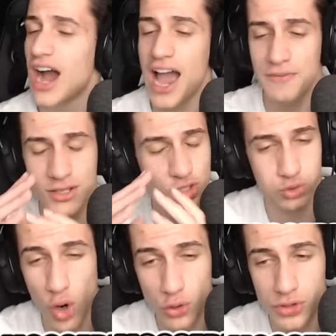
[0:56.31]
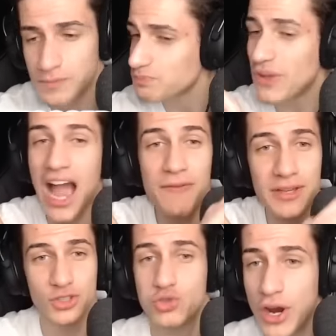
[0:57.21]
I've been trolled. I've
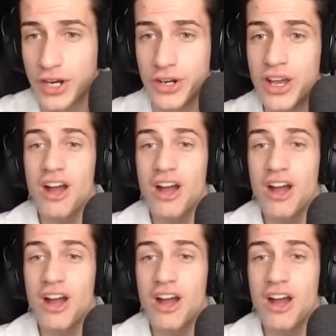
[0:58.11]
been tricked.